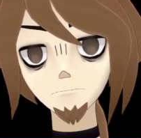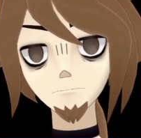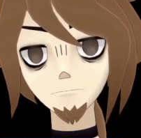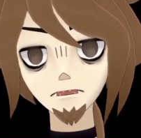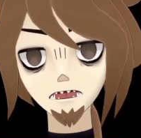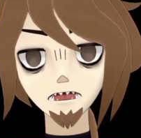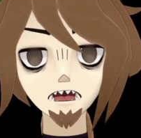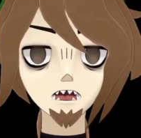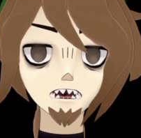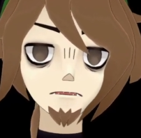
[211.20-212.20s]
related
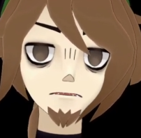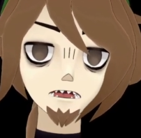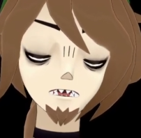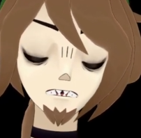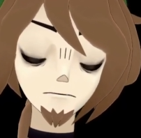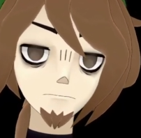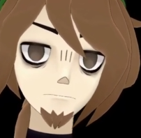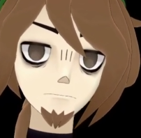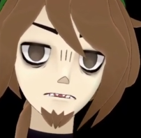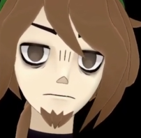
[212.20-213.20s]
content to see on
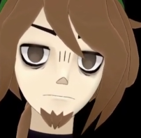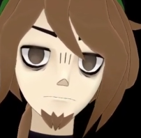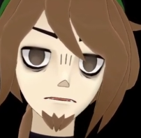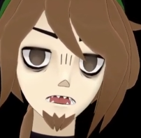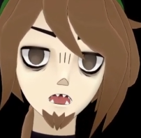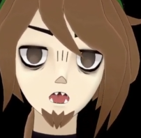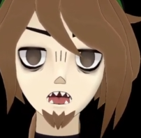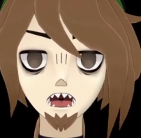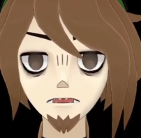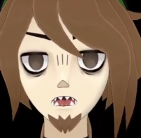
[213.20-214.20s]
Blue Sky.
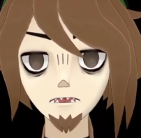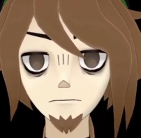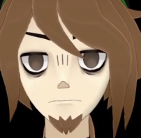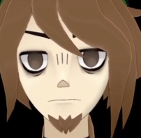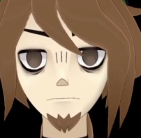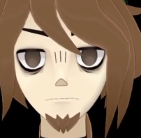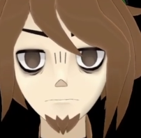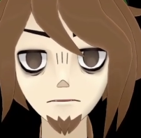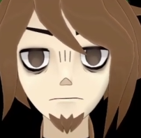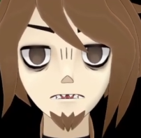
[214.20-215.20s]
I love
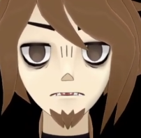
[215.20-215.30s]
this